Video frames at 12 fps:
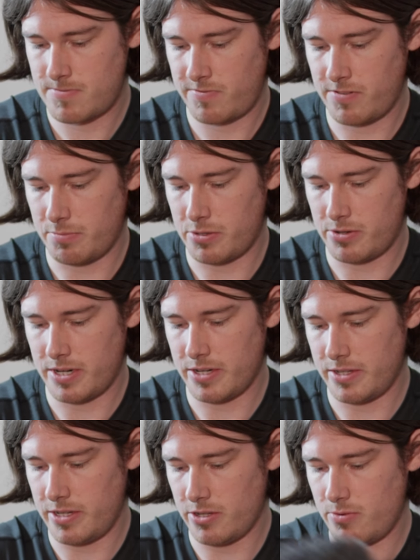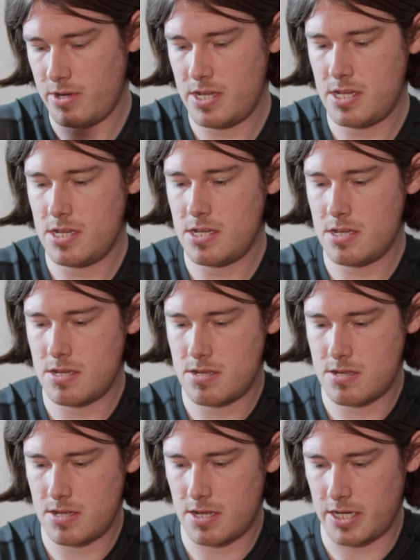Flip it around the other way,
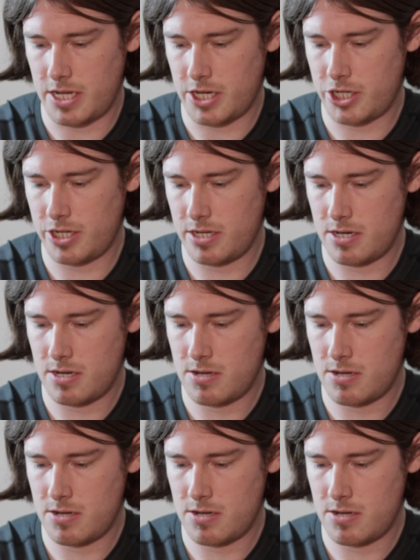attach it.